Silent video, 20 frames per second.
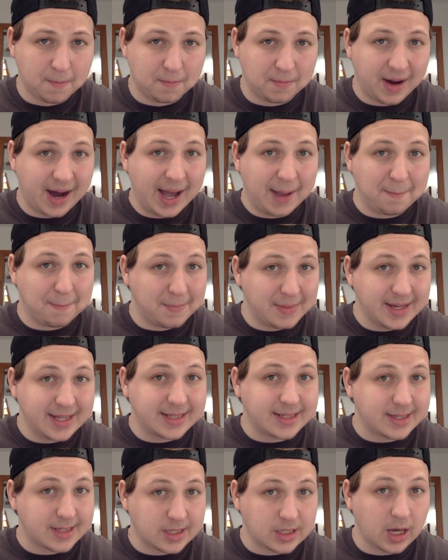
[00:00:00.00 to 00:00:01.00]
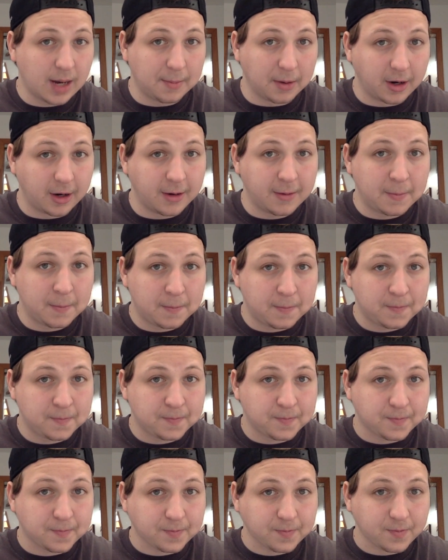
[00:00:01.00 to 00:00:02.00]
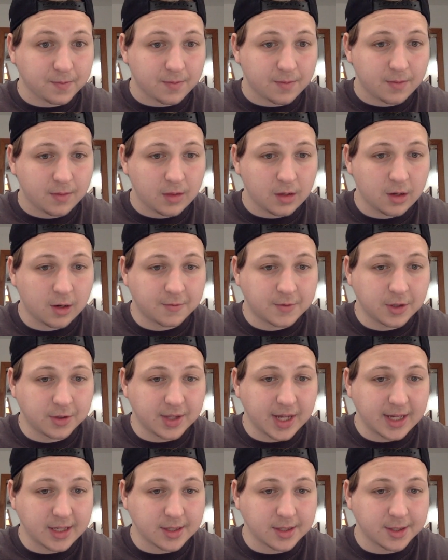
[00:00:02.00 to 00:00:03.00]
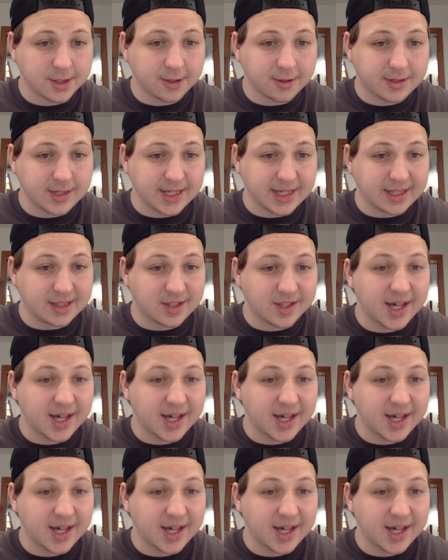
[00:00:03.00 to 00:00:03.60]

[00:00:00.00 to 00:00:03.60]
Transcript: by midsummer of 2013.